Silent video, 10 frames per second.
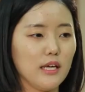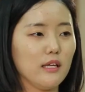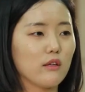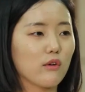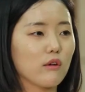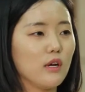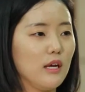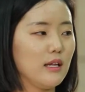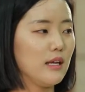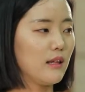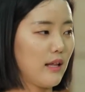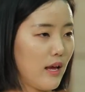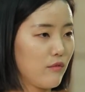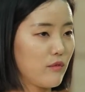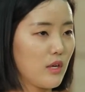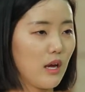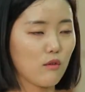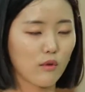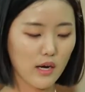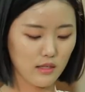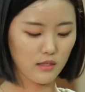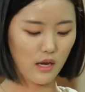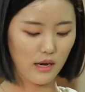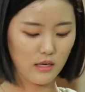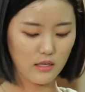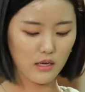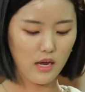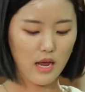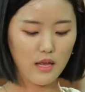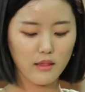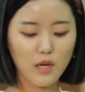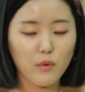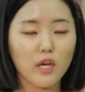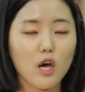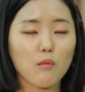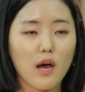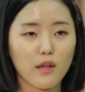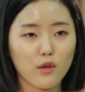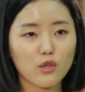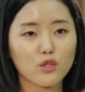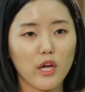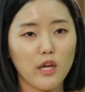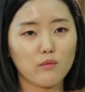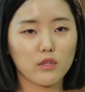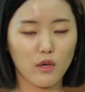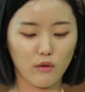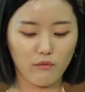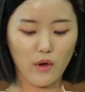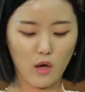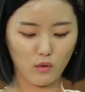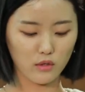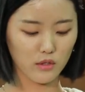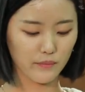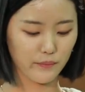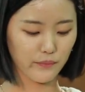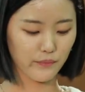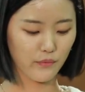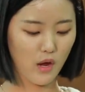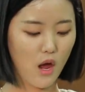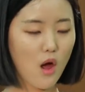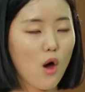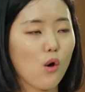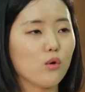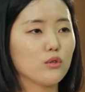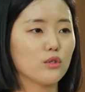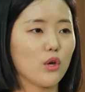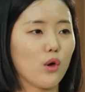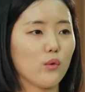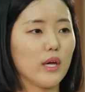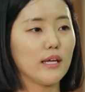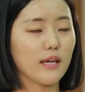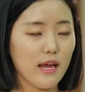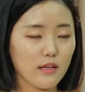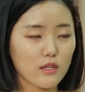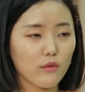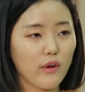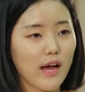either in left and right side, they become other shapes of vowels. Also, in case of